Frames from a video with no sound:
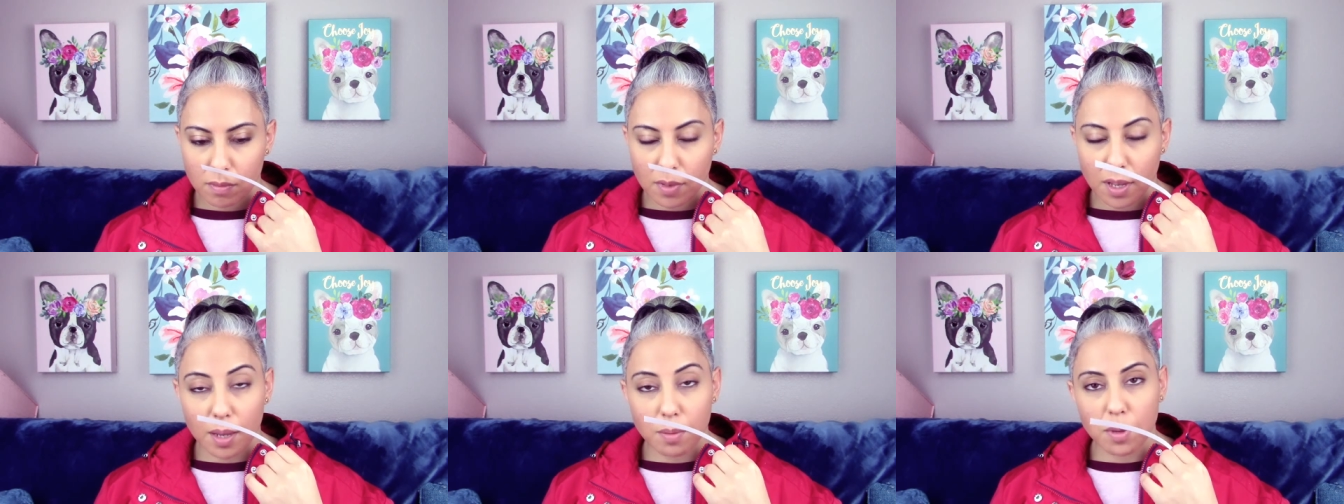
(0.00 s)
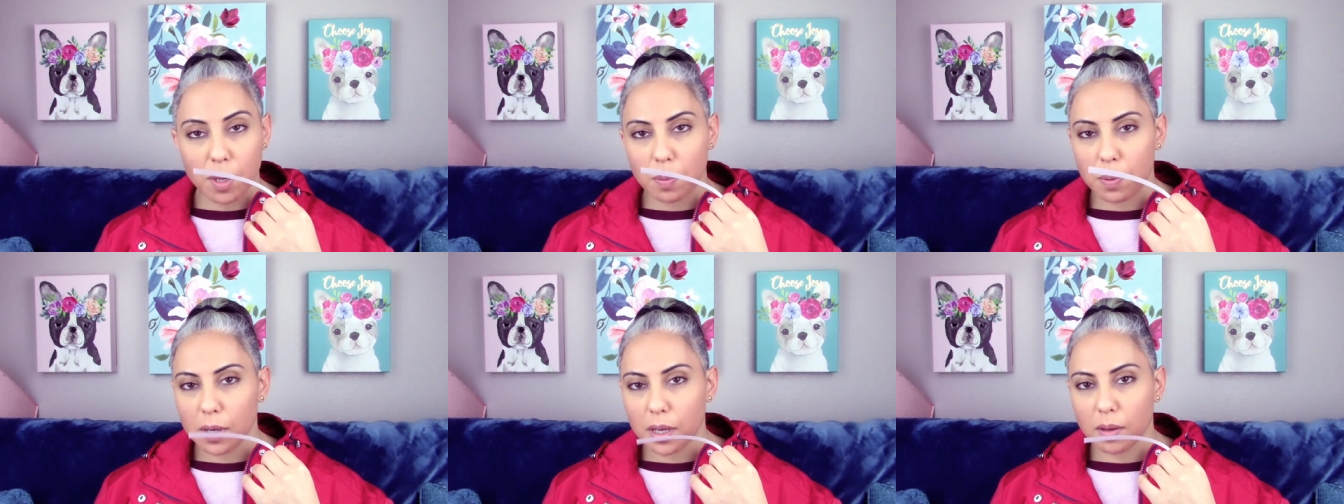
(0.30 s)
I
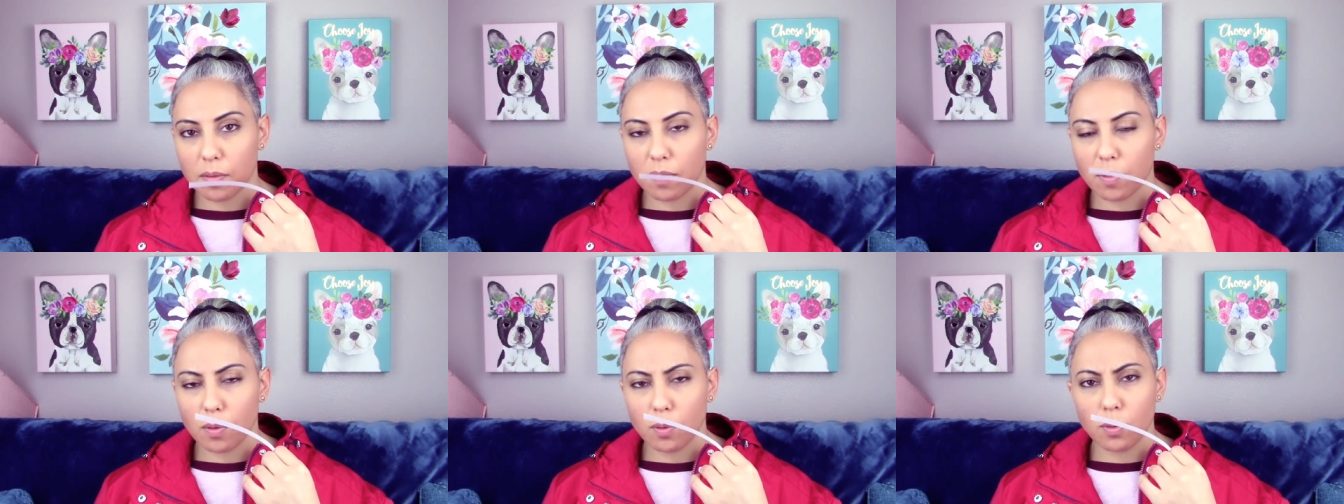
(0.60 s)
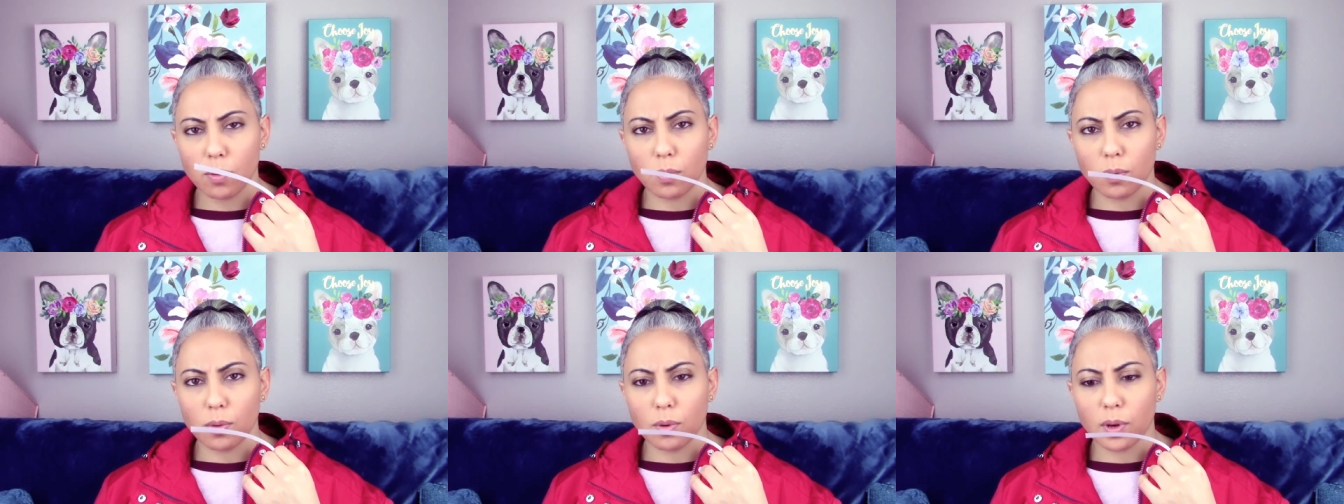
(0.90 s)
may pick up,
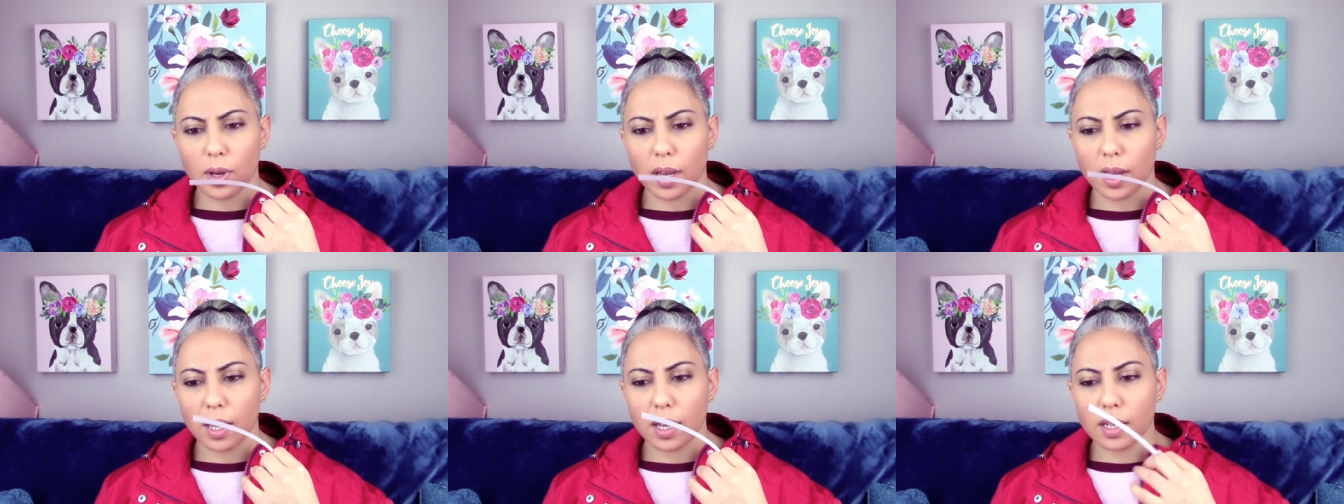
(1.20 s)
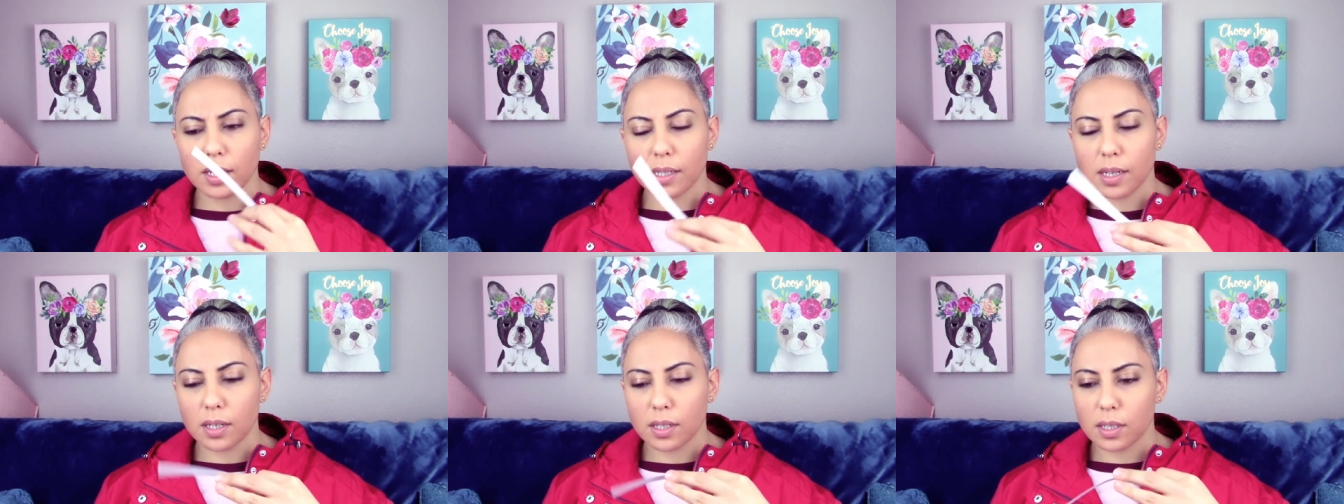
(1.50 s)
ooh, okay.
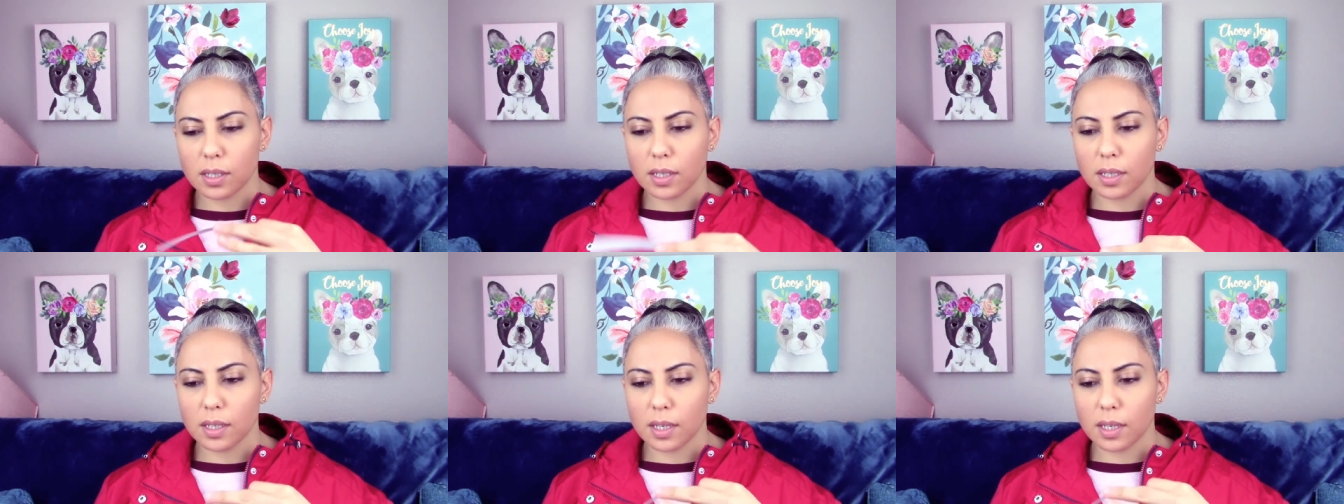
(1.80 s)
It's actually